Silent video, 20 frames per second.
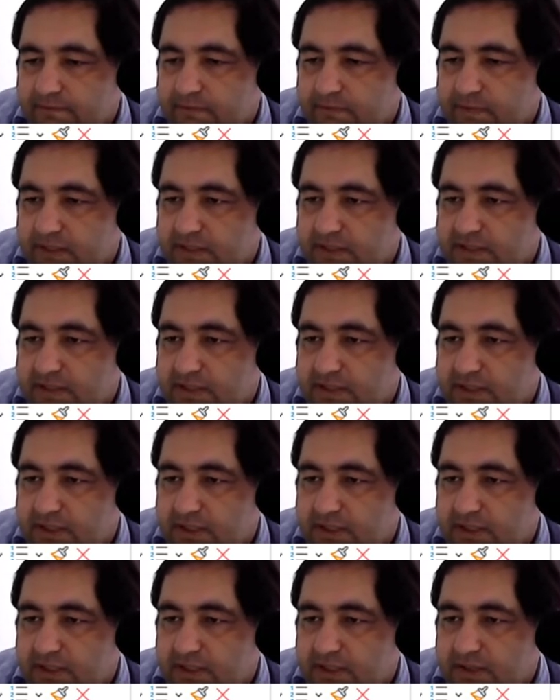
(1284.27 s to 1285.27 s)
and
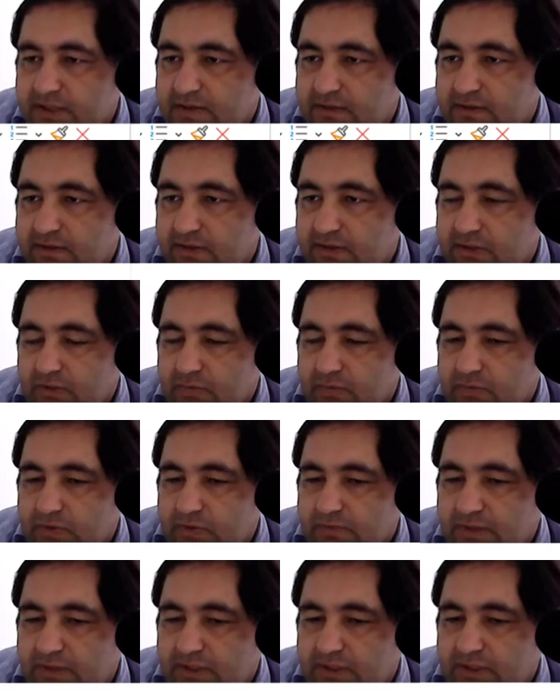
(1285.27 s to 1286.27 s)
see what
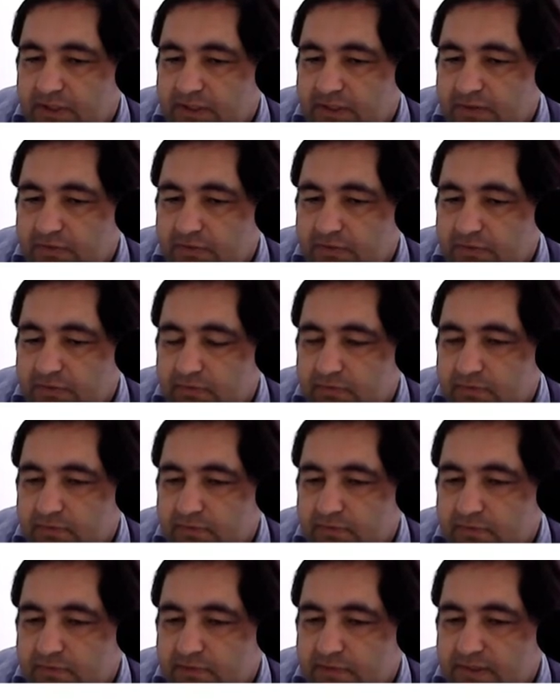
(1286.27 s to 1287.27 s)
we're gonna do
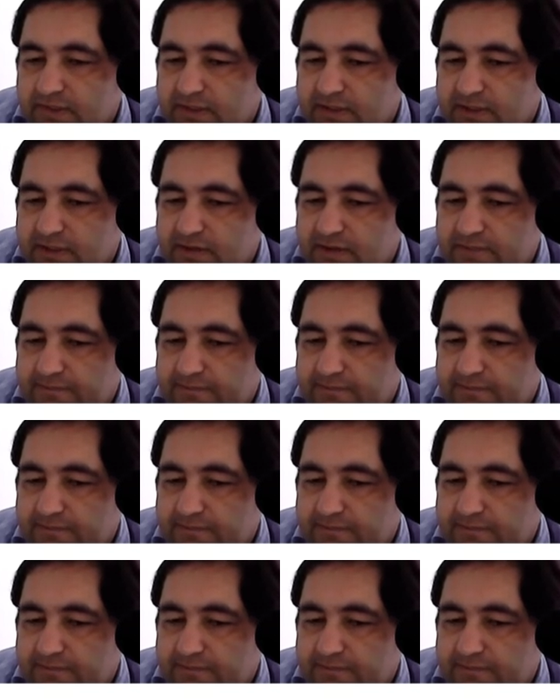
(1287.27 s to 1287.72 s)
right here.